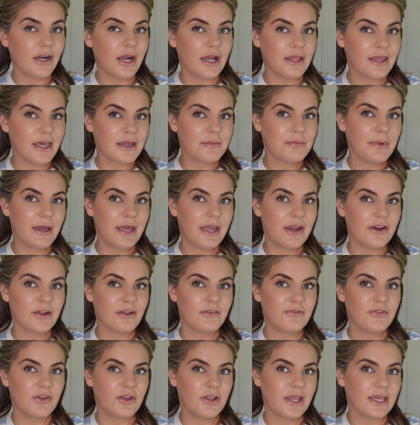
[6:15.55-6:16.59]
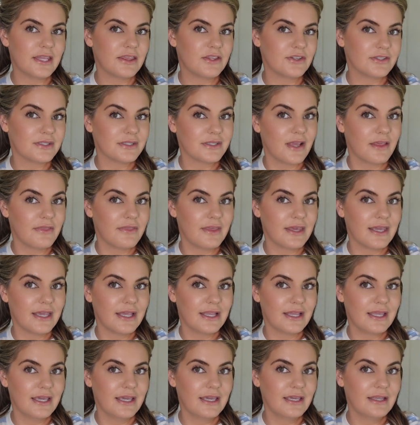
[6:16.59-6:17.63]
I like my hair to feel like there's nothing
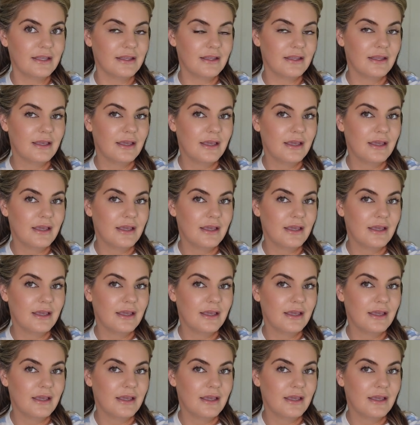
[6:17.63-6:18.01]
in it.